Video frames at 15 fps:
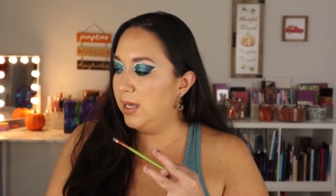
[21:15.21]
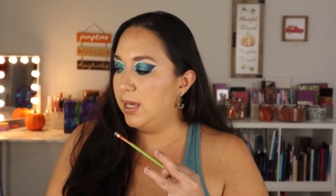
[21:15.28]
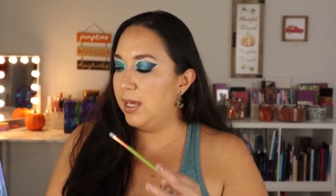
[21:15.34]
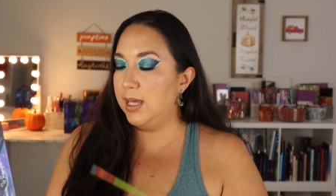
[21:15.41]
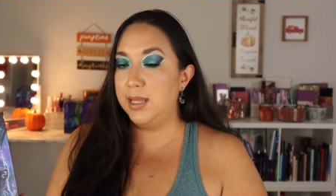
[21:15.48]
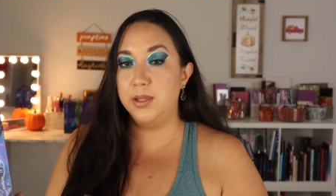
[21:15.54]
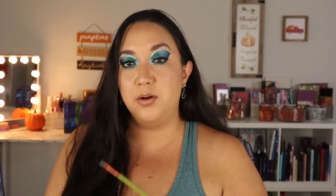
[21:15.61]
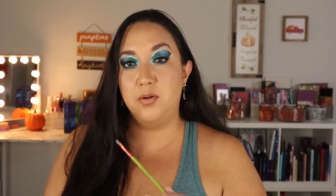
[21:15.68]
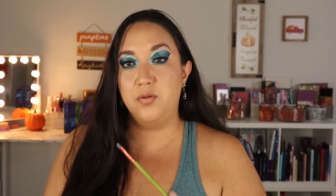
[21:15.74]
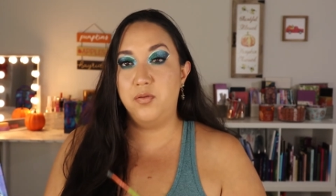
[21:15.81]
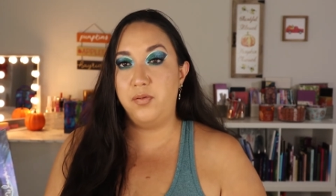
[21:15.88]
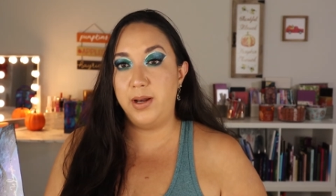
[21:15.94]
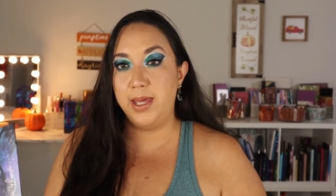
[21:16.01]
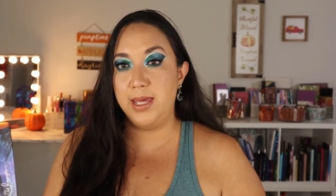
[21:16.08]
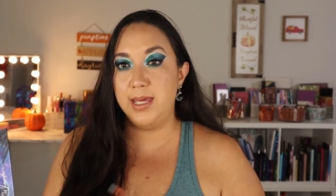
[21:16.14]
a little
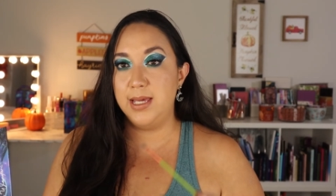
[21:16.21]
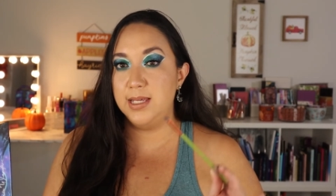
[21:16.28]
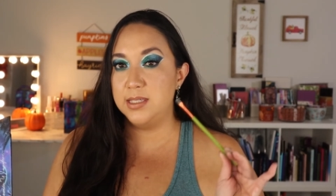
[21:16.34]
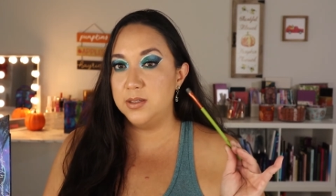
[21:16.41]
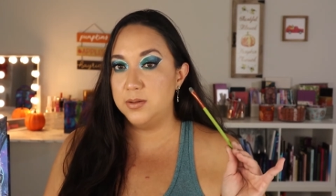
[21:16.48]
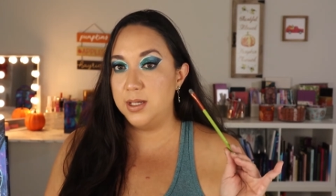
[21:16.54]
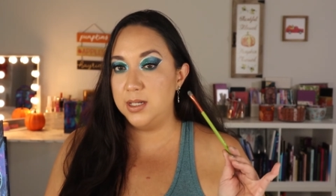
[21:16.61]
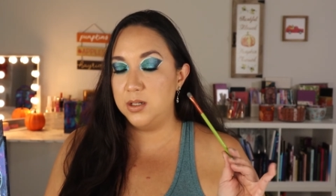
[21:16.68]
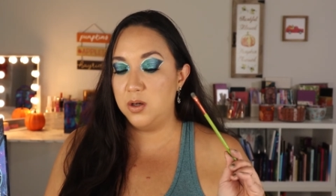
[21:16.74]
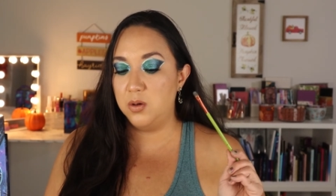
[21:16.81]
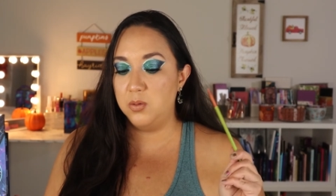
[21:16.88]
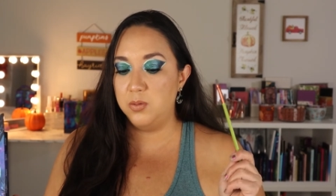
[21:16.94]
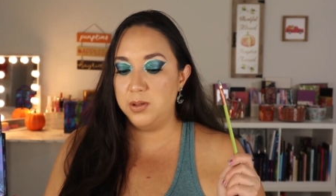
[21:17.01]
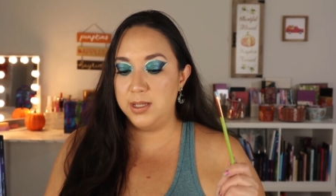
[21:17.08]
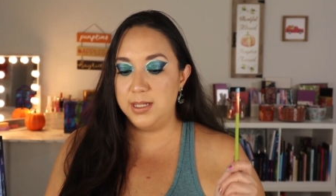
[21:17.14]
flaky, so they
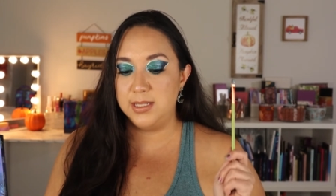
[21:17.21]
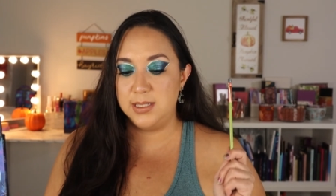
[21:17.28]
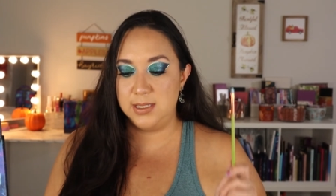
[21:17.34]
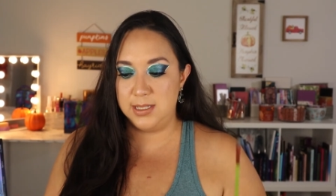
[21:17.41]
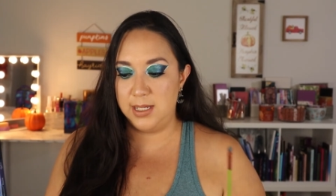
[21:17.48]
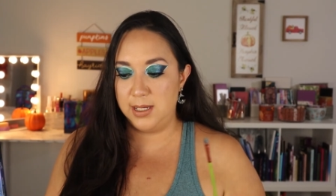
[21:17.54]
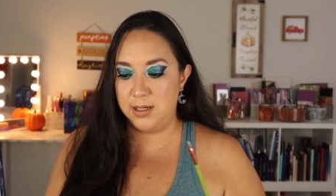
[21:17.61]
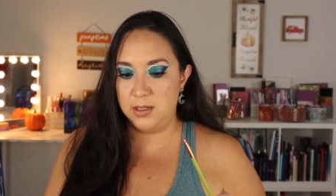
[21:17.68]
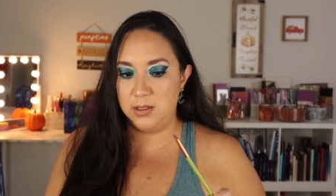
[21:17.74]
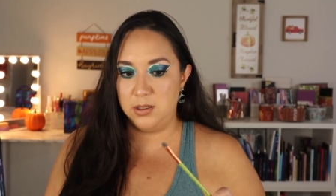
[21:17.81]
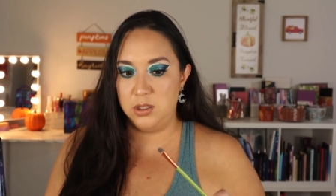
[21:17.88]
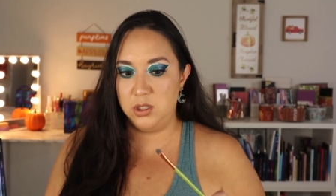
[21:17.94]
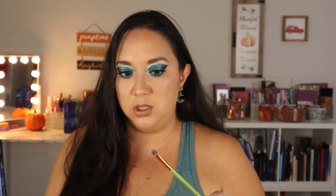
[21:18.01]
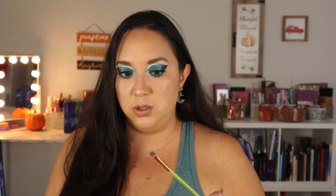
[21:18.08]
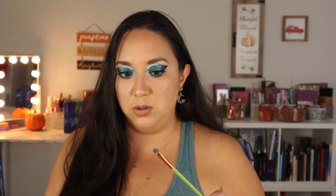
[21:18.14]
don't really stick
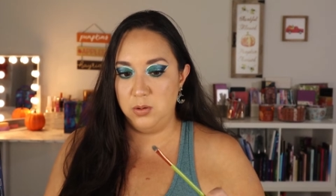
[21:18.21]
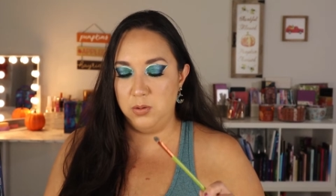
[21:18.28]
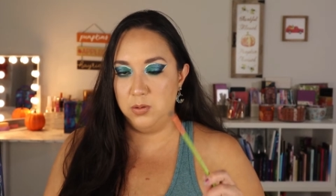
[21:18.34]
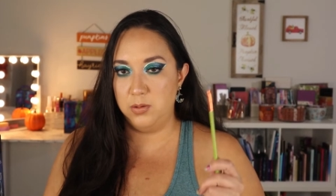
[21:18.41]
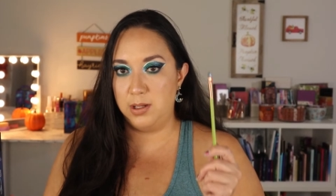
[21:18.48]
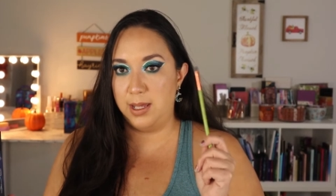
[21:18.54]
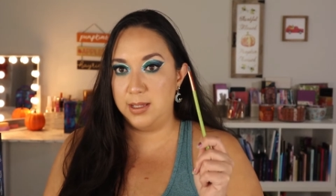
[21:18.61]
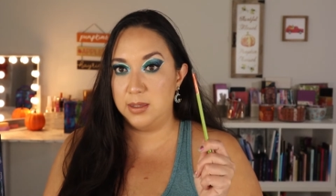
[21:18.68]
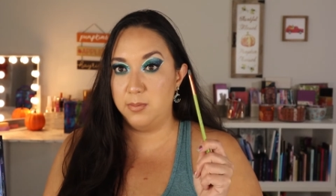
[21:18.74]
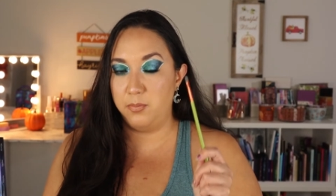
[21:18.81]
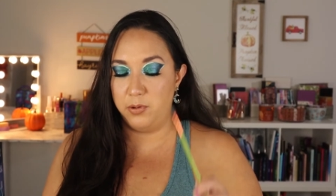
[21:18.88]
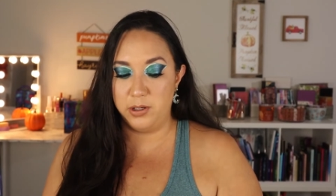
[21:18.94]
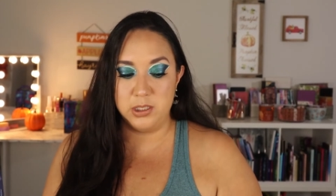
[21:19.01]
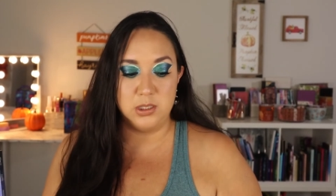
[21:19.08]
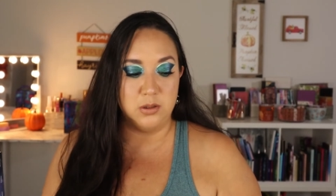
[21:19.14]
to like the
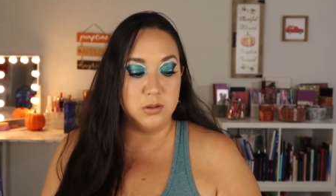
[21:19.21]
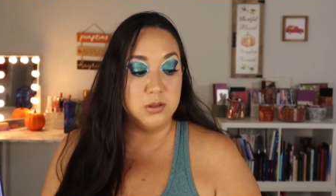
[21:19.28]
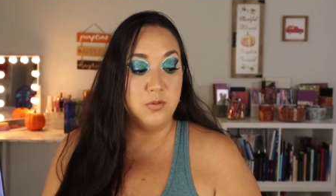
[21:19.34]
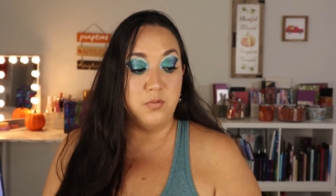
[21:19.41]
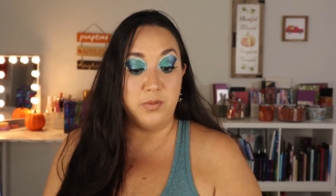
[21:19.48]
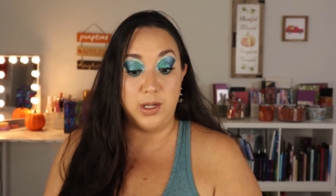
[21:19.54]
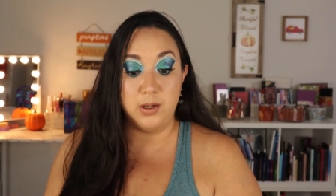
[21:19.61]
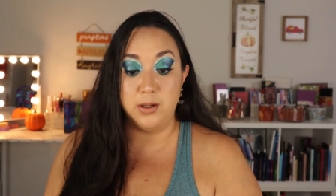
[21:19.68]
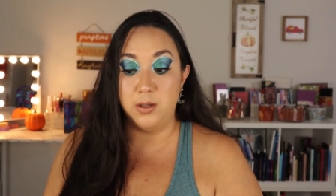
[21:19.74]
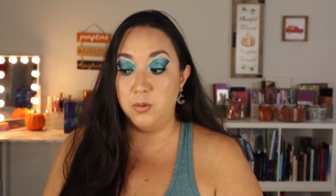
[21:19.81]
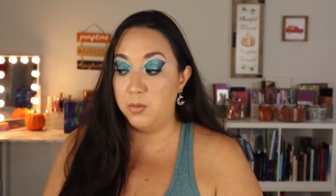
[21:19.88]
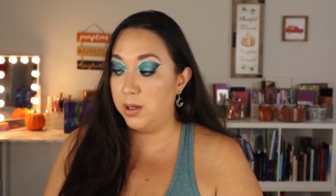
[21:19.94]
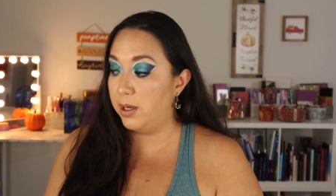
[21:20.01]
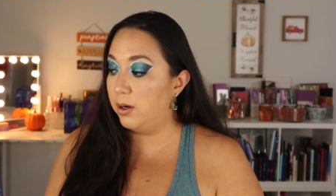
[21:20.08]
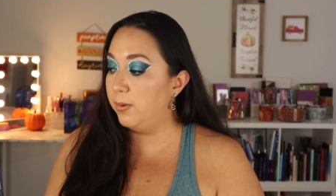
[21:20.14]
bristles very
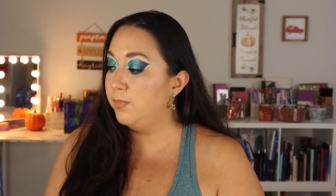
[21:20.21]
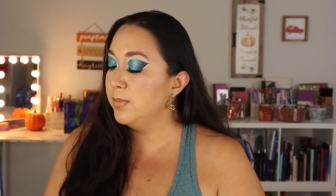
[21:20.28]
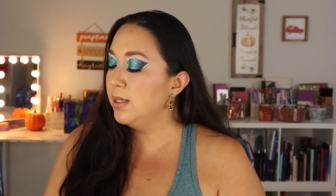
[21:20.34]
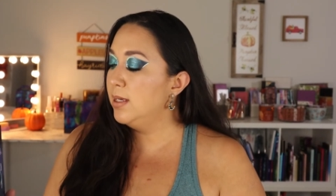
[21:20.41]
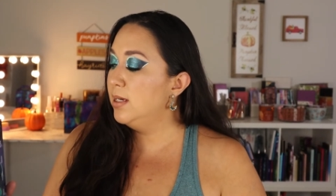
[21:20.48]
well.